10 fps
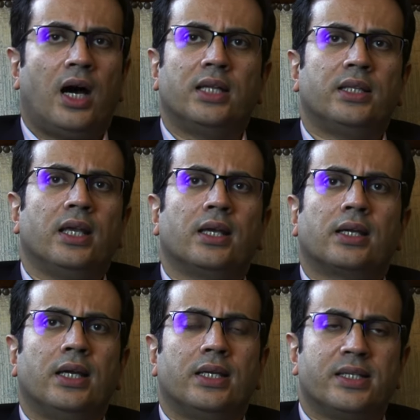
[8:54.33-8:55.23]
I
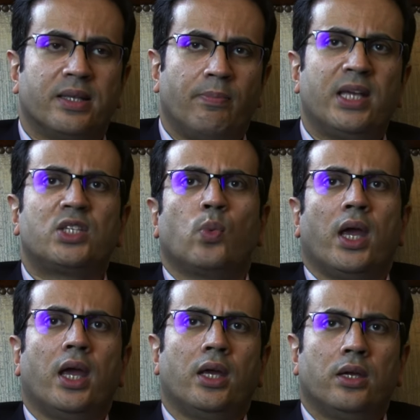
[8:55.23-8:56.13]
think it is the best
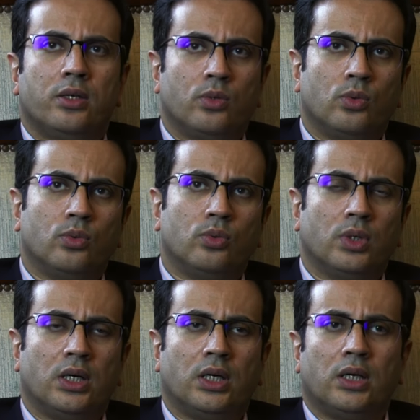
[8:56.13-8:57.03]
way to
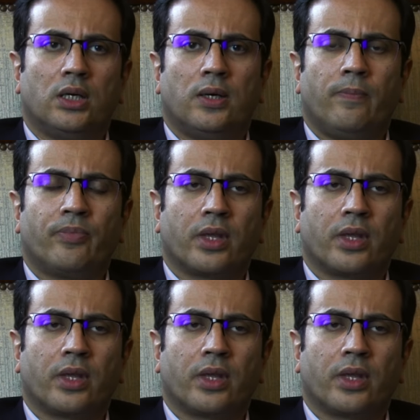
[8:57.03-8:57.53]
uh,